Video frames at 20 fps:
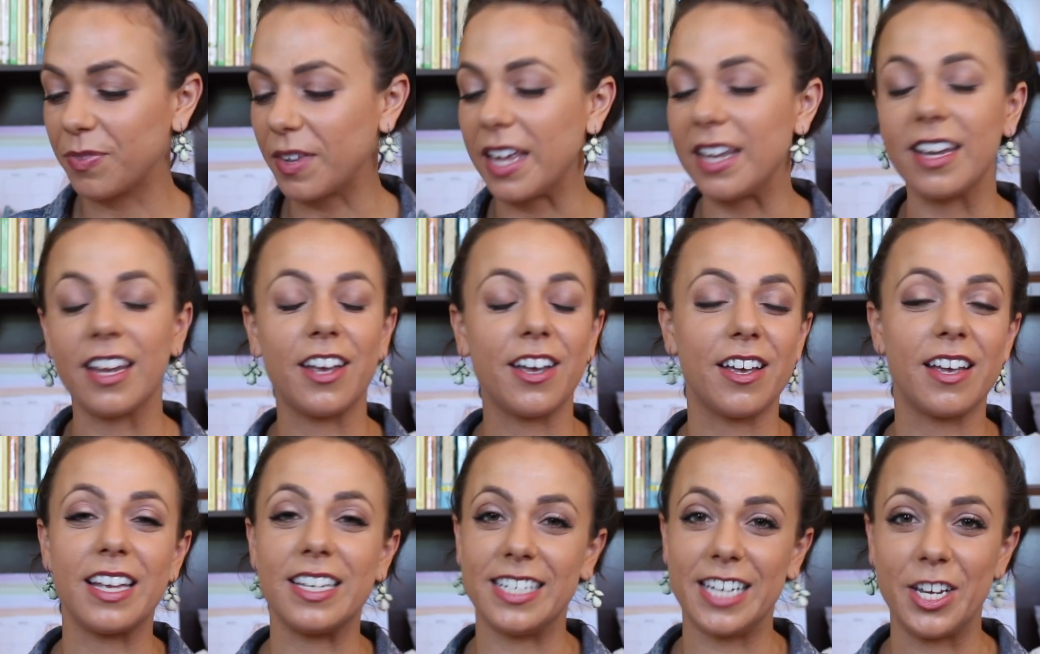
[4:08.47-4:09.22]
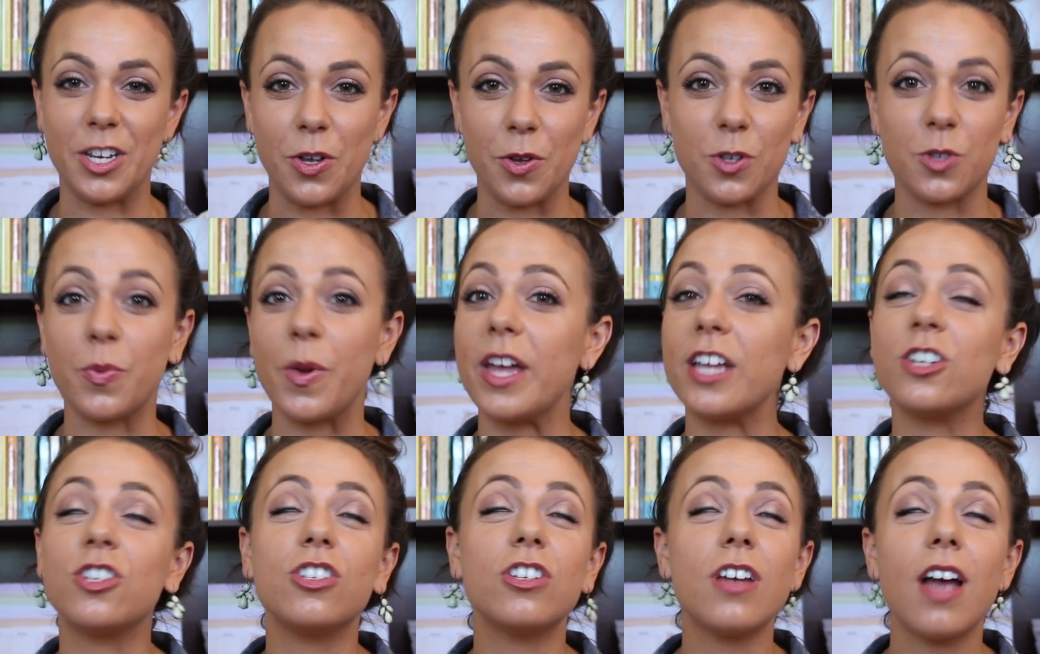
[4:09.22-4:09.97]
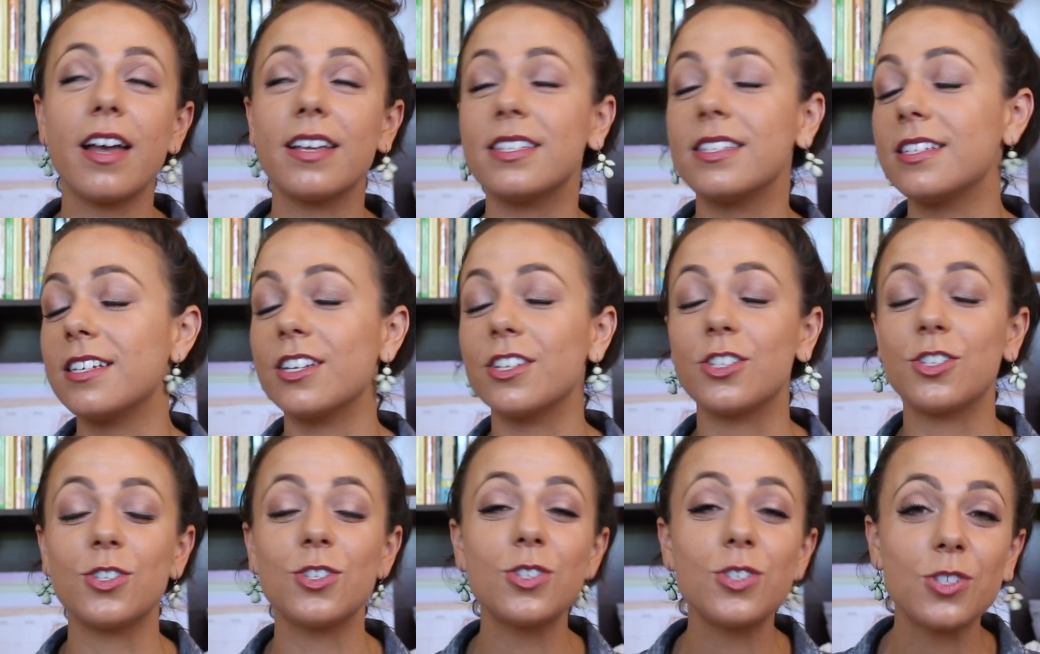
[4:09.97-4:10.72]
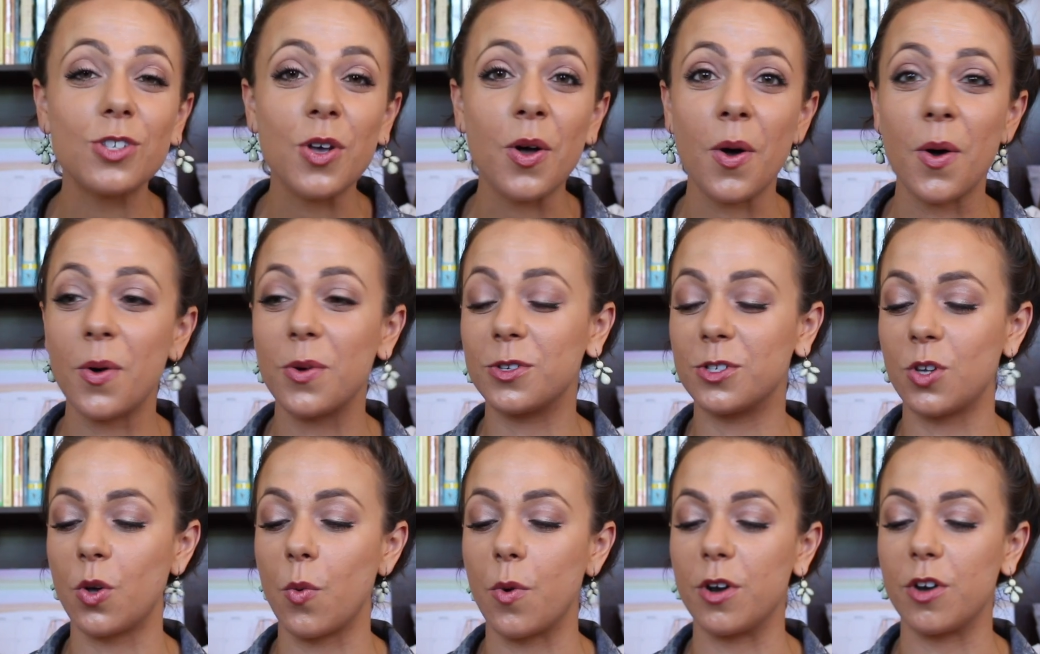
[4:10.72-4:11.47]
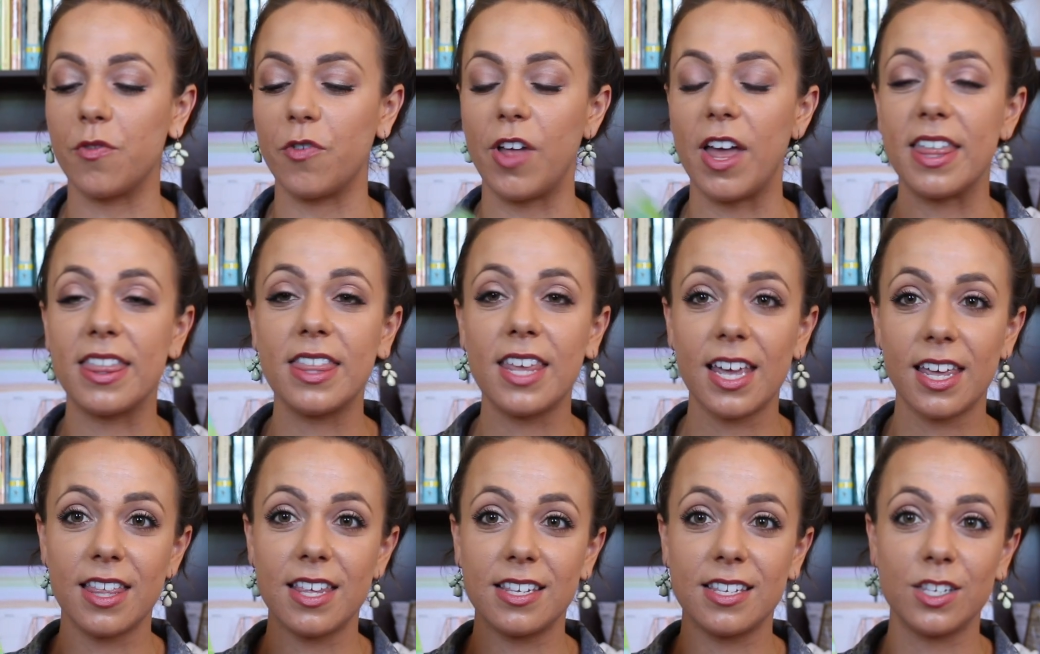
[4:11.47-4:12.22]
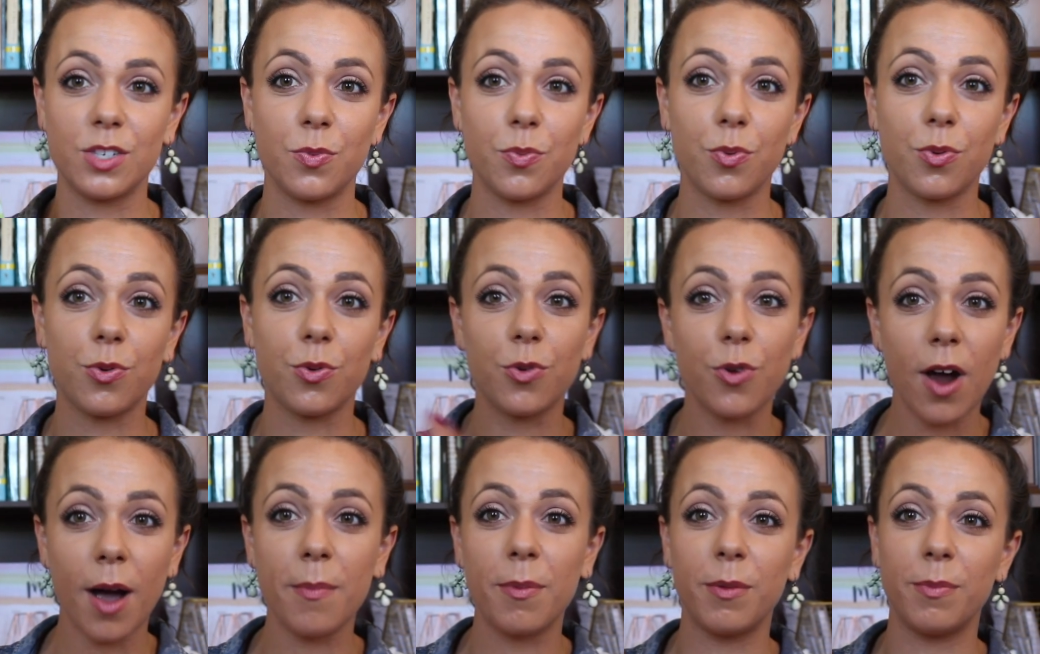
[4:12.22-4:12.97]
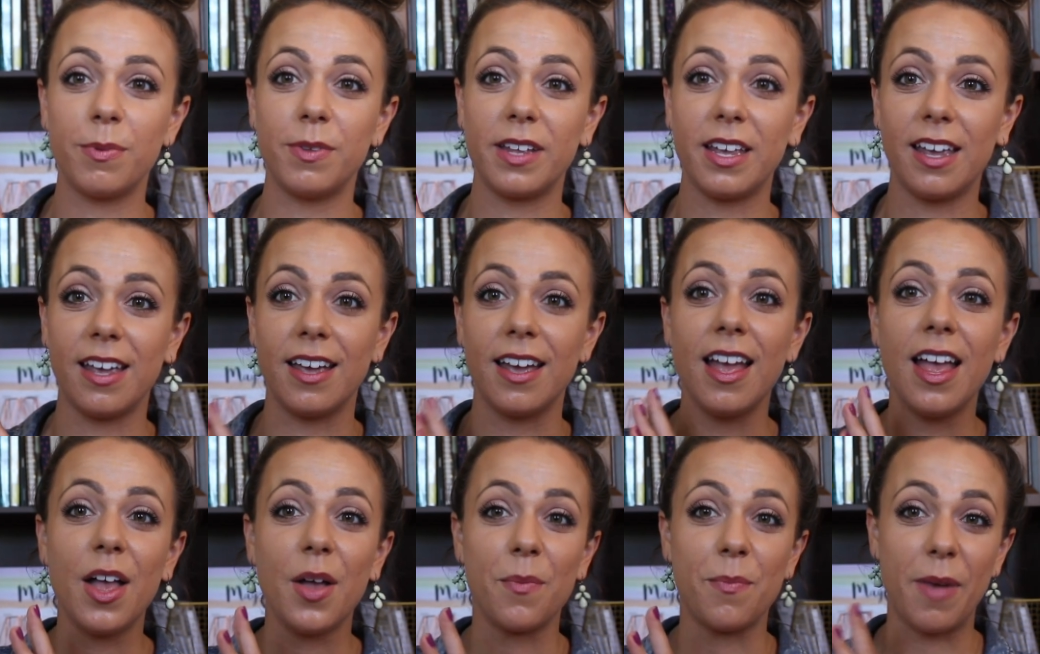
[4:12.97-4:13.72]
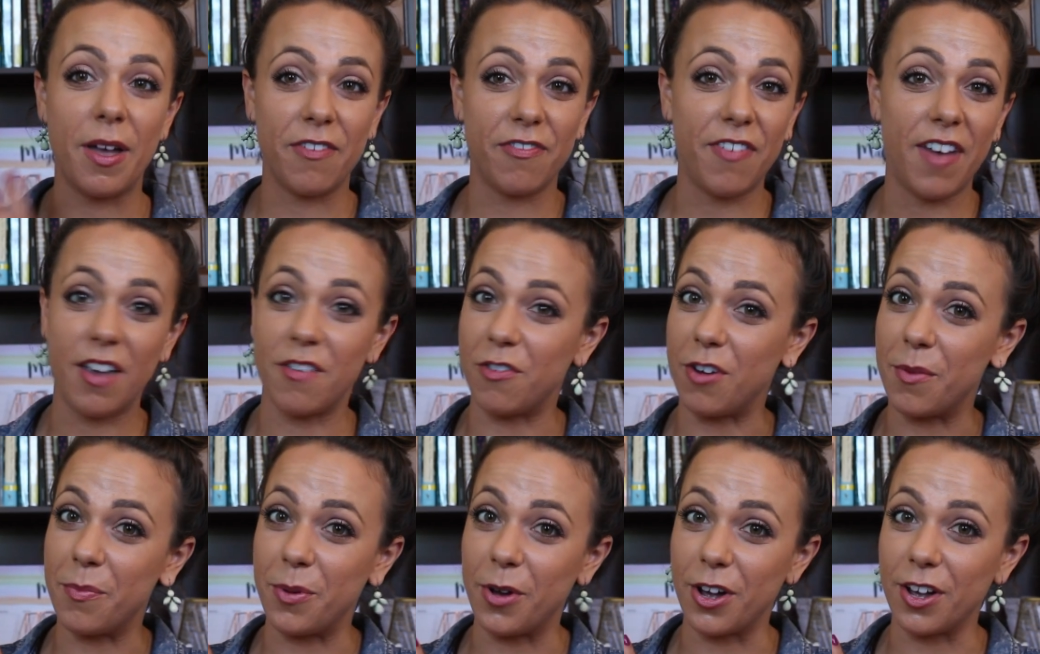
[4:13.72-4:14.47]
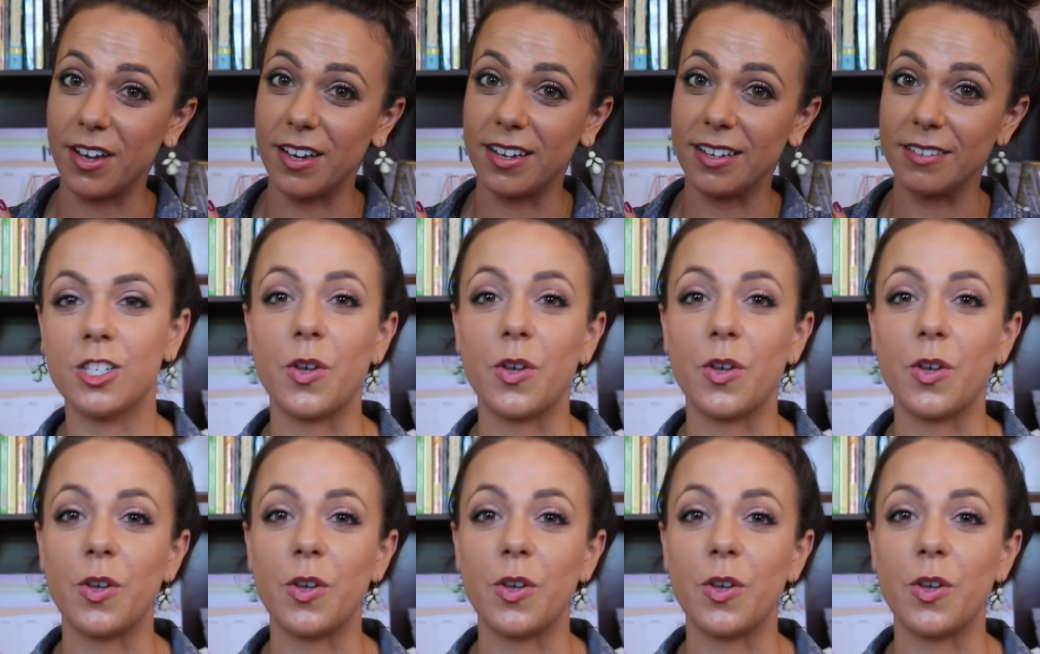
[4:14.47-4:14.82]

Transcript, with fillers: And it continues, but it's just so, so wonderful. I think this is probably my favorite book.